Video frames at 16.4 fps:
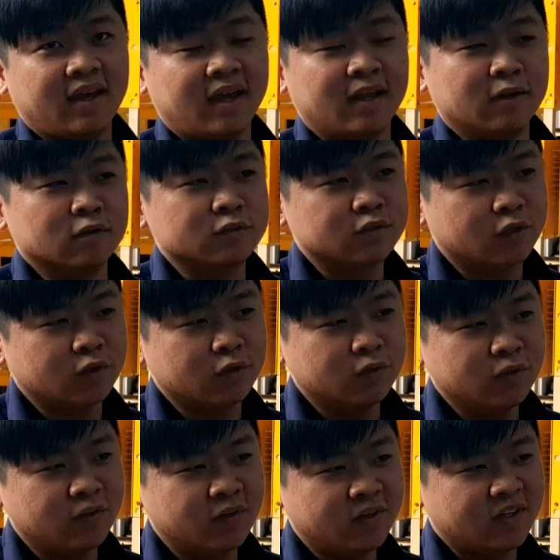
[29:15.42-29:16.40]
and also
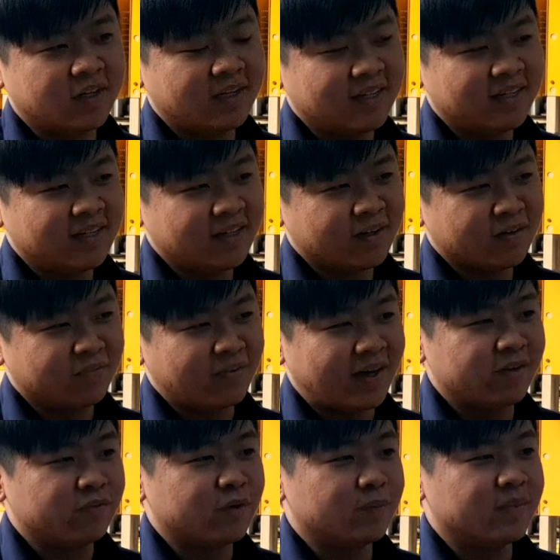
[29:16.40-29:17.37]

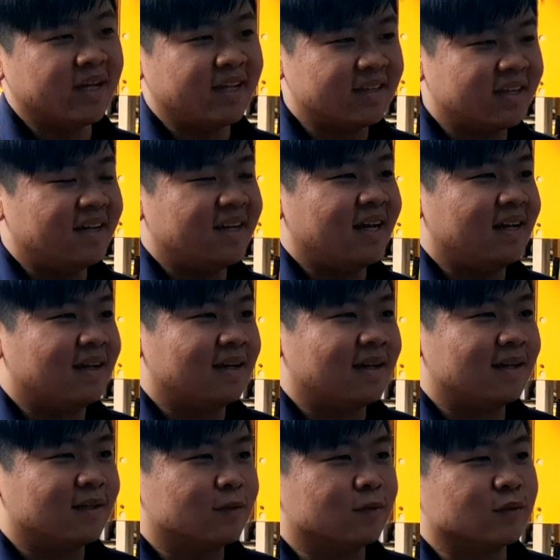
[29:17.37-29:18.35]
find from the internet
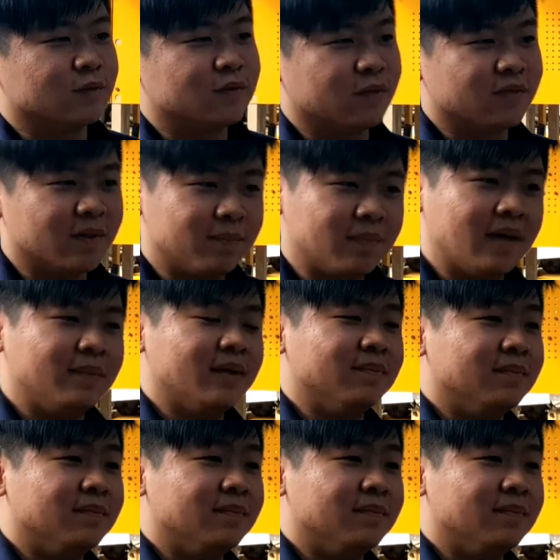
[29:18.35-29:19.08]
to solve the problem.